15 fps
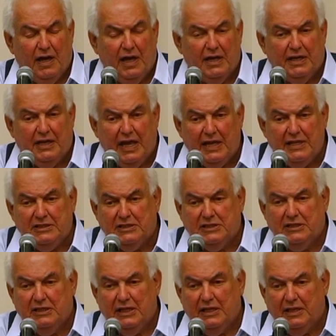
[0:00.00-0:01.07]

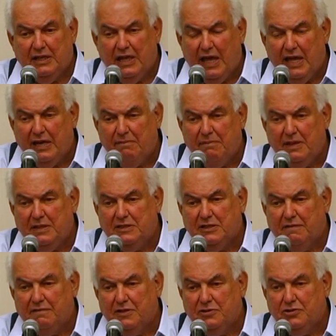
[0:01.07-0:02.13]
against the enemies
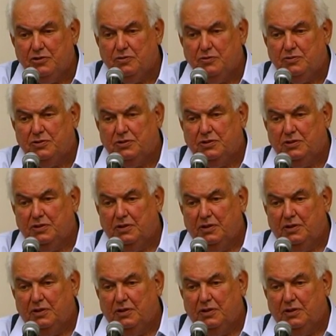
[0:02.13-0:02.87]
of the Jews?